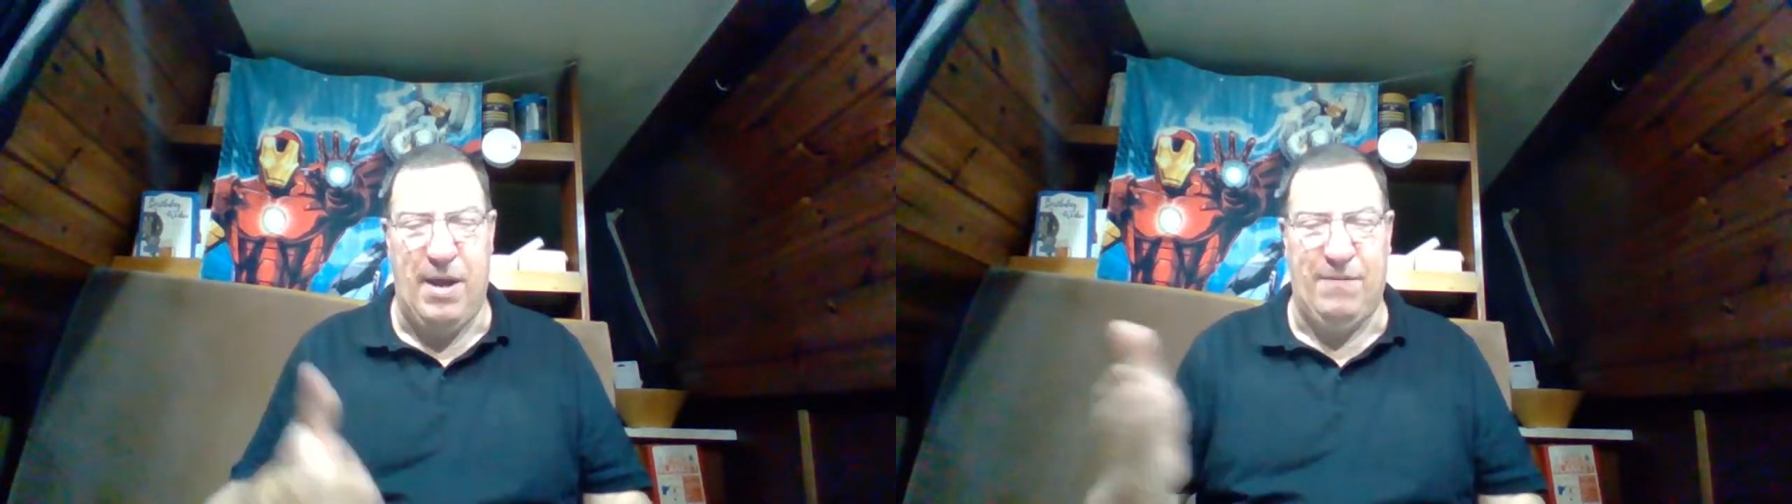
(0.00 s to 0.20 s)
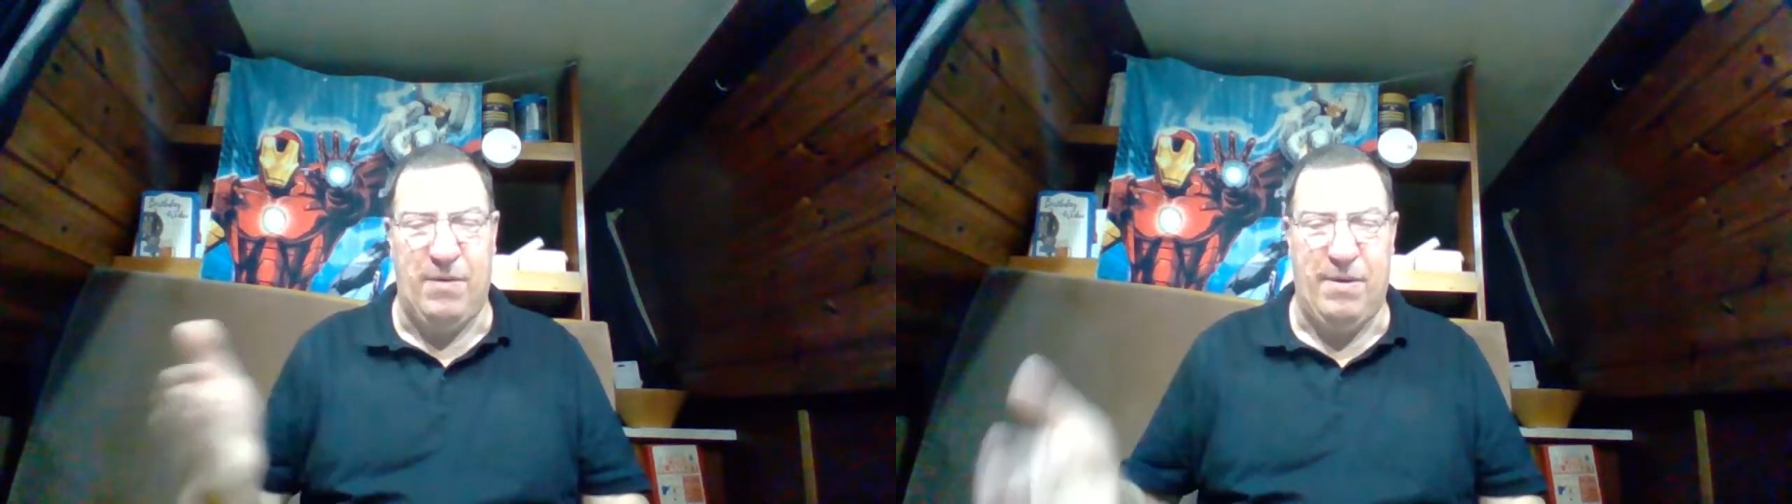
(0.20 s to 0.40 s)

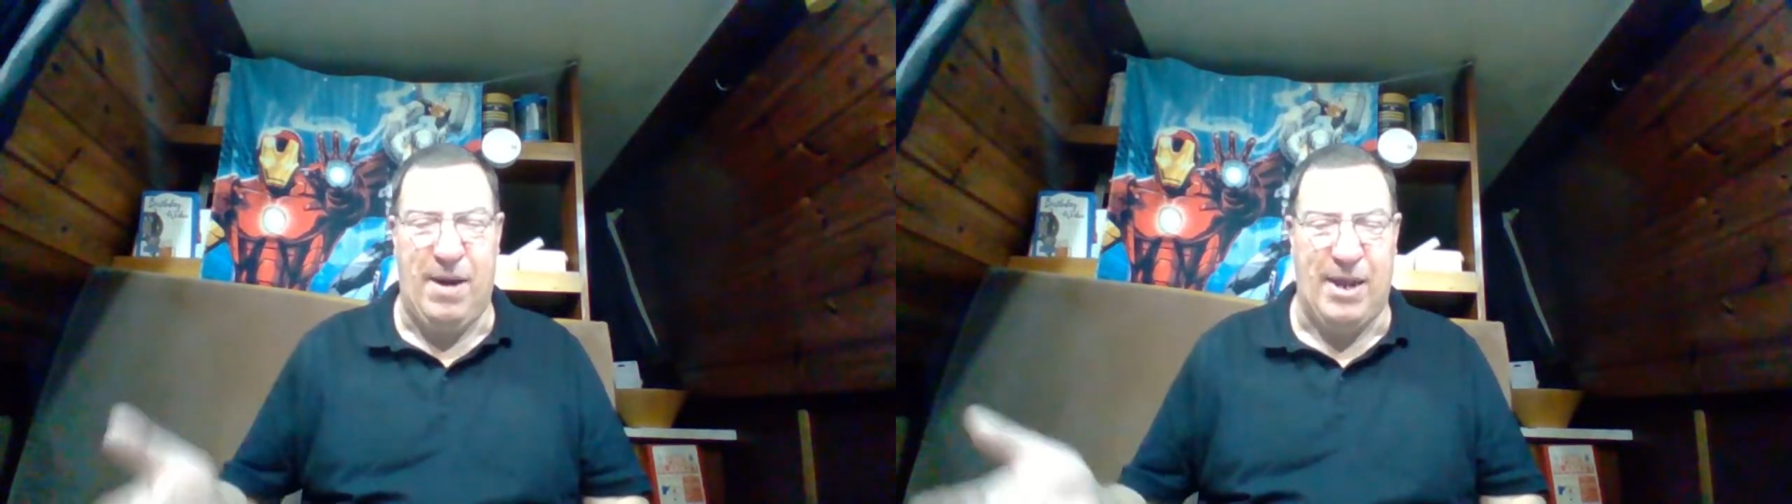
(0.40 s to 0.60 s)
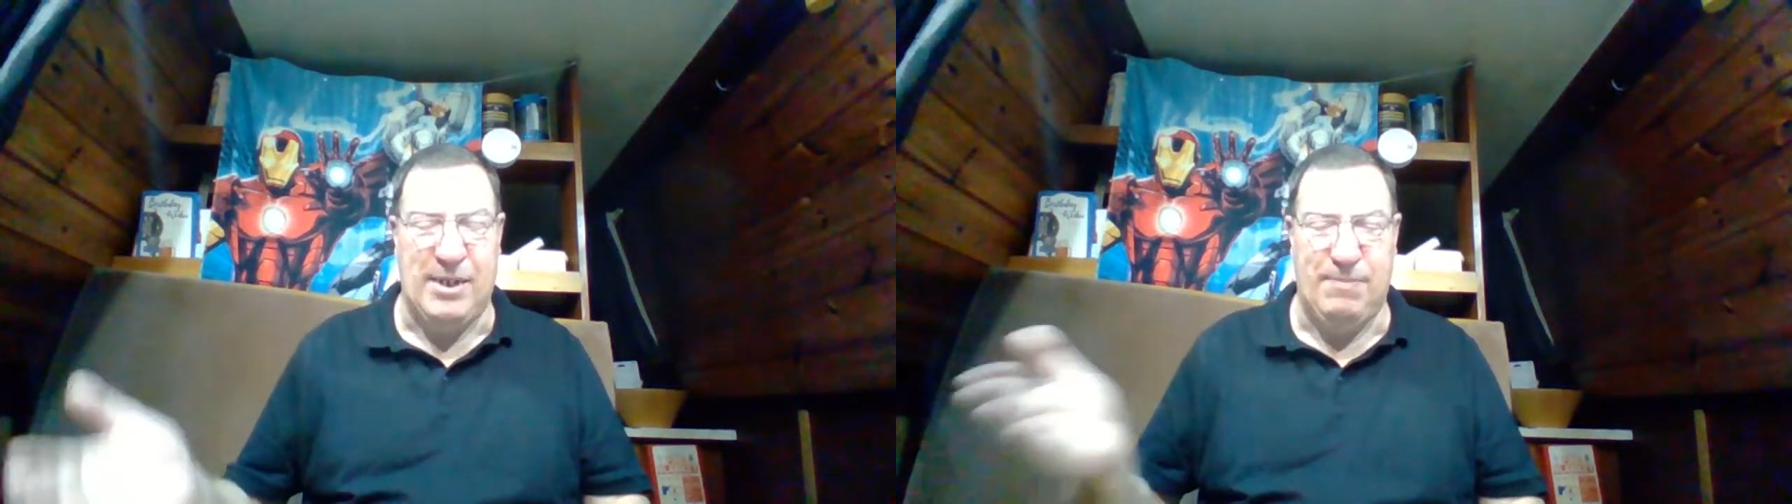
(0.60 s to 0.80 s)
other
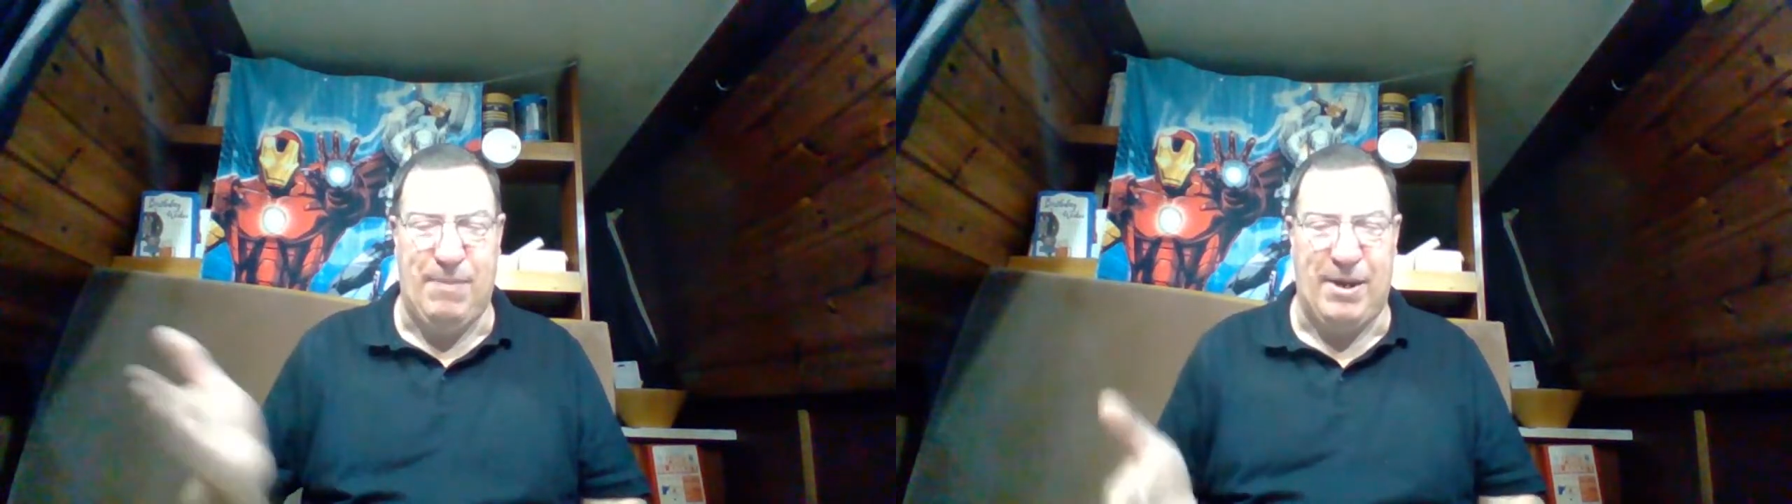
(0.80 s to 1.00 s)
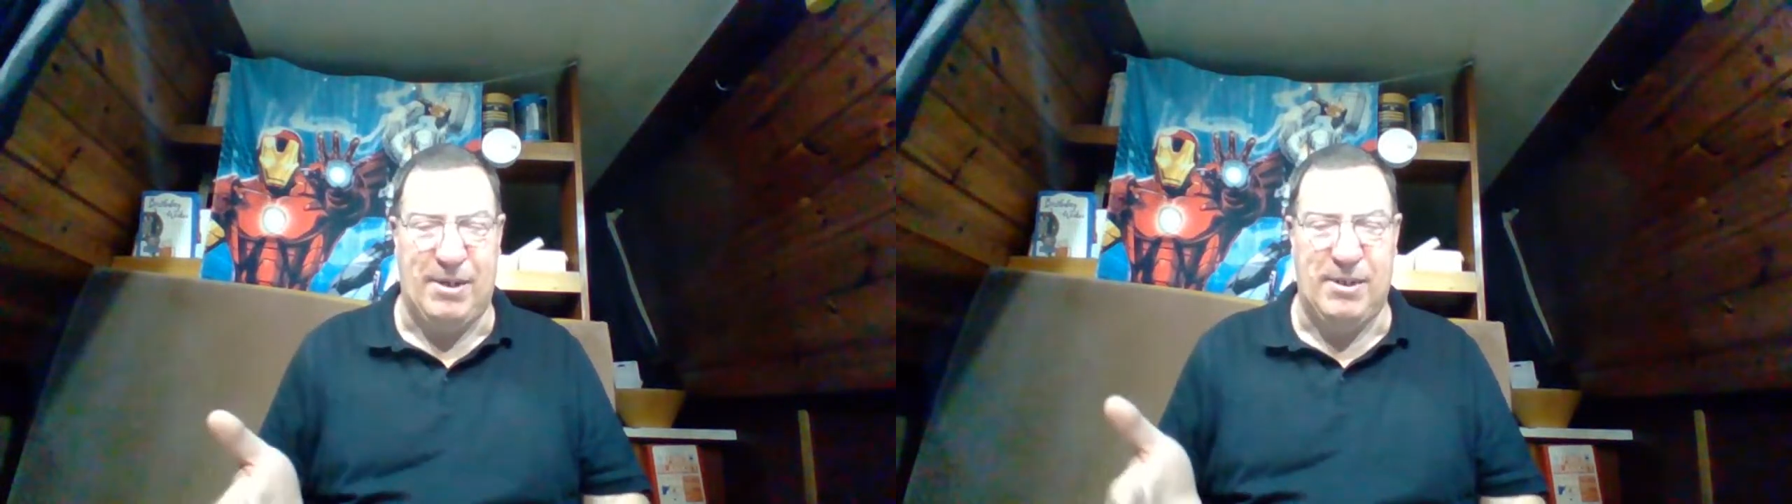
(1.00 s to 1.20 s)

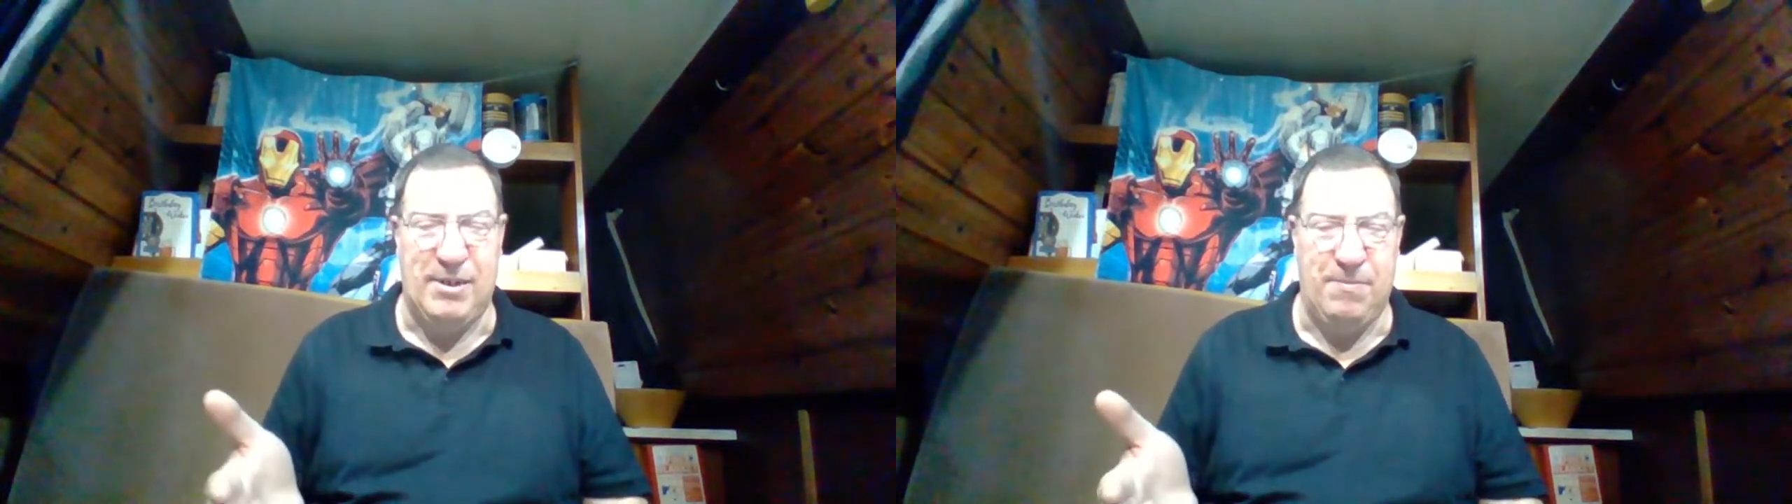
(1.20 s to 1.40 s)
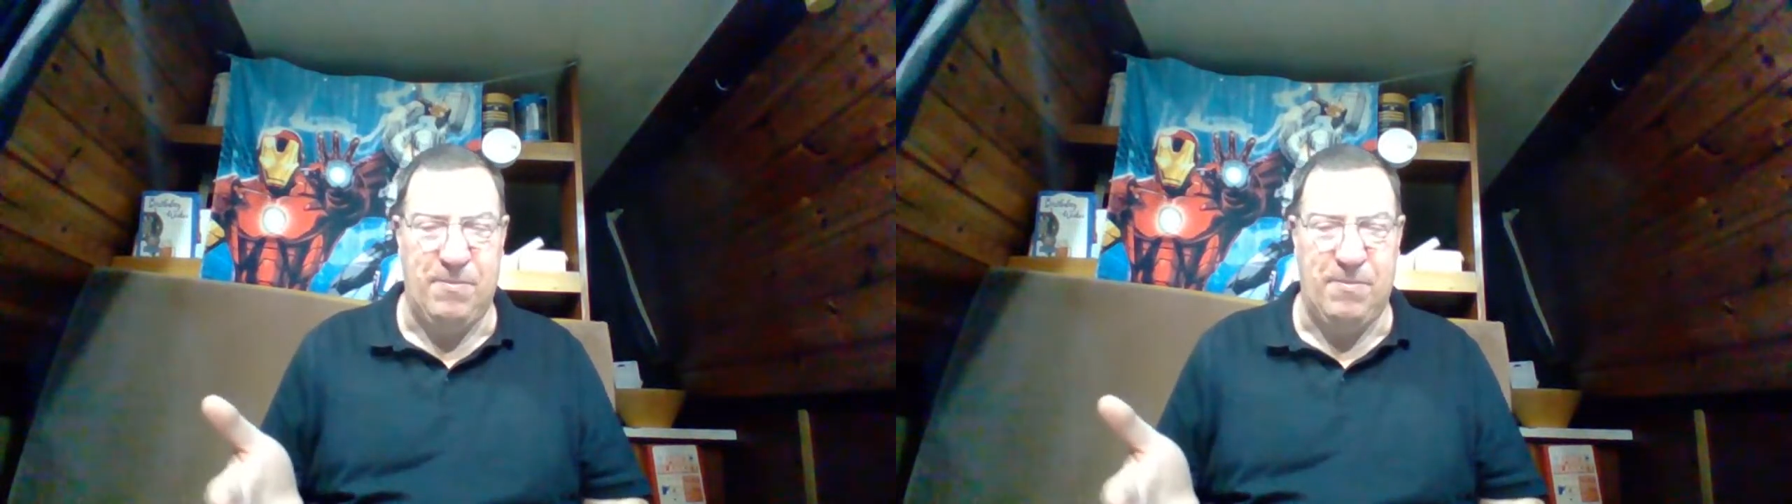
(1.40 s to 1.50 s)
aspects,